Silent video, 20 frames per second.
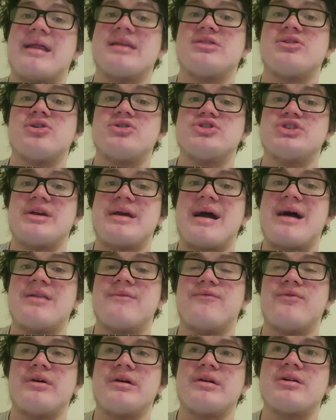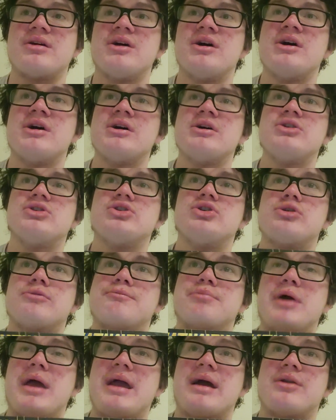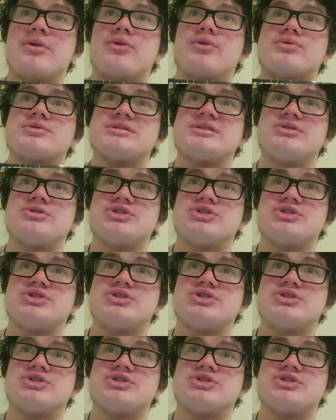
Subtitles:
I thought she had it for like 2 panels.